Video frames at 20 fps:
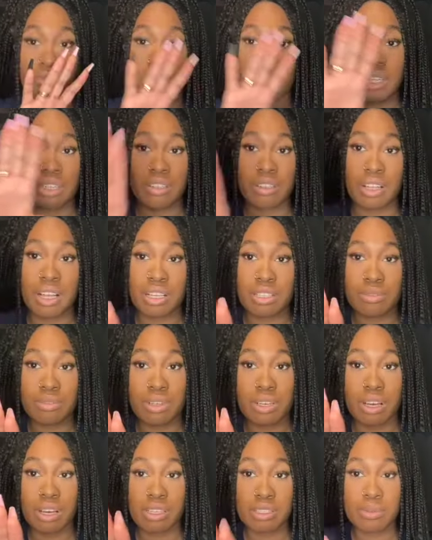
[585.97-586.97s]
I know last
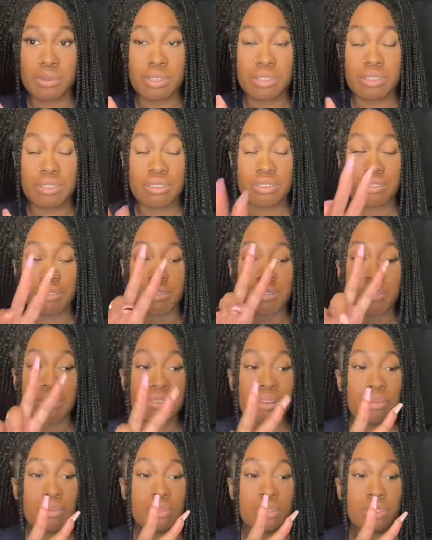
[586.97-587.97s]
week I was supposed to do
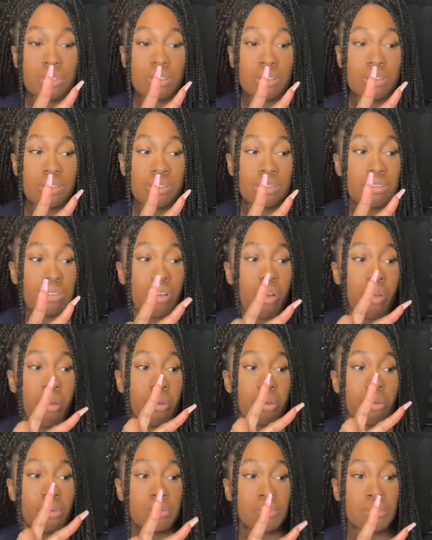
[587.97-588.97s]
two episodes,
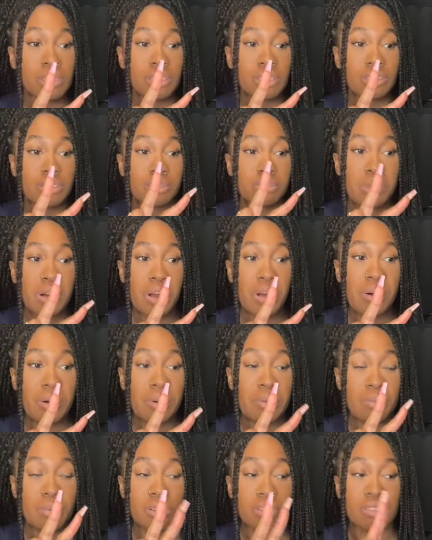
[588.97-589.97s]
but
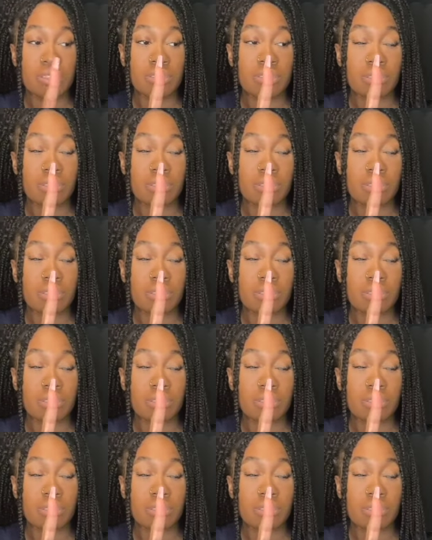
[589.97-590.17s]
tomorrow I'm